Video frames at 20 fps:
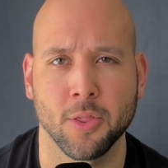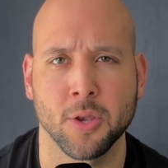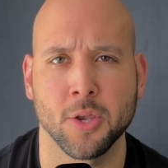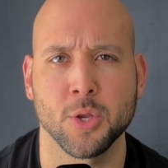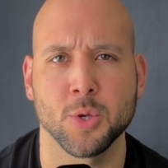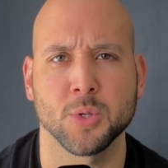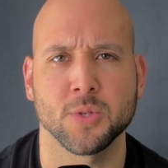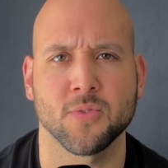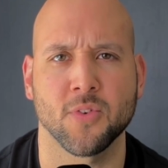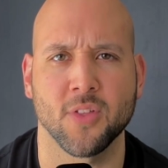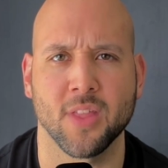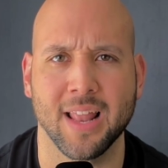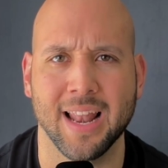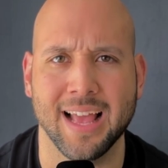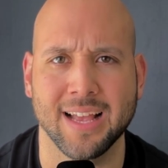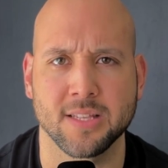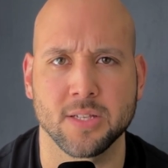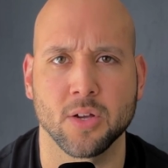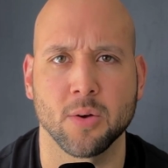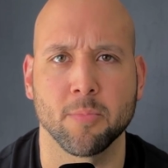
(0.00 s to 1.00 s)
the news for the
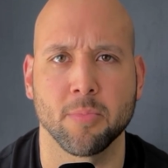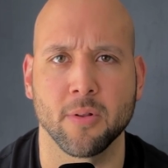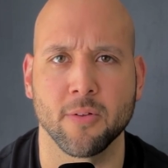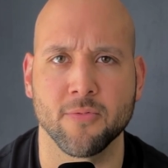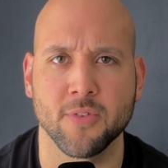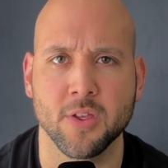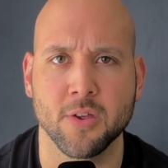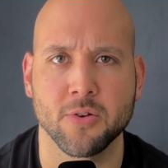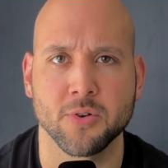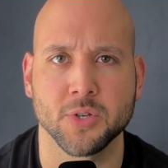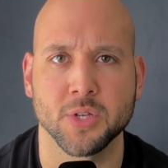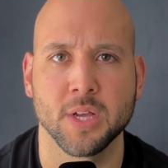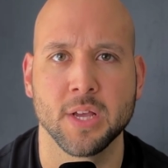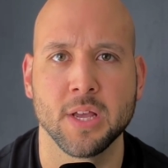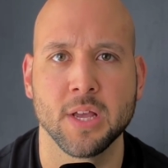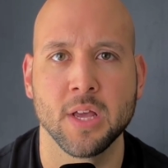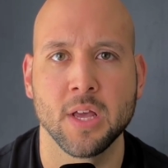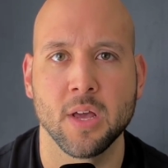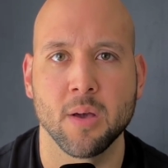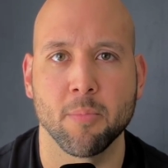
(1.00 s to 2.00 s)
last couple of years,
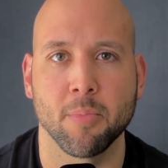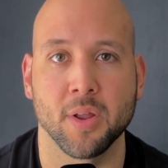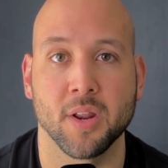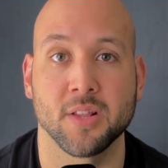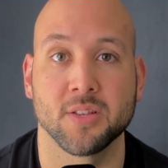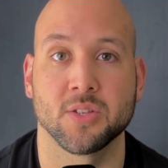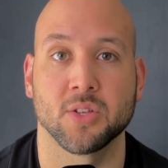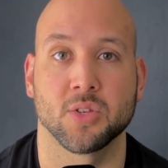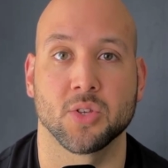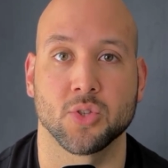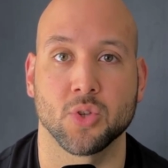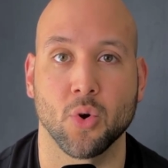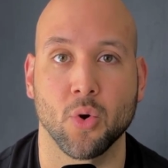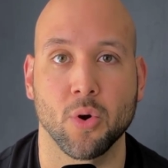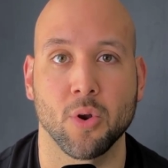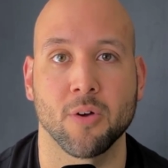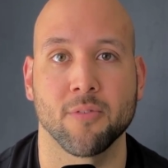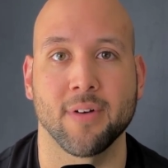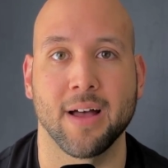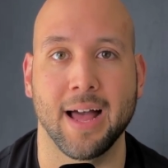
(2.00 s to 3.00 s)
but it's the
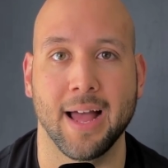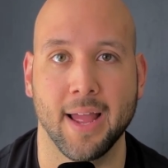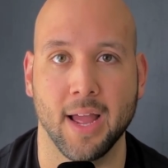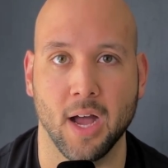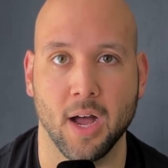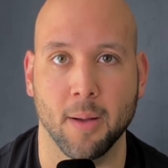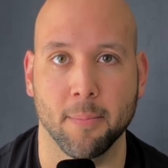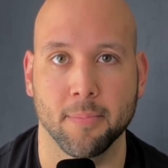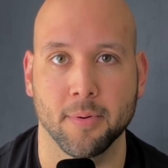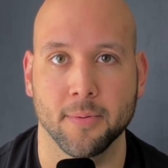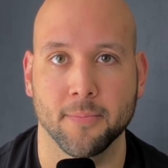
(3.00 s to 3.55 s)
story of IHOP.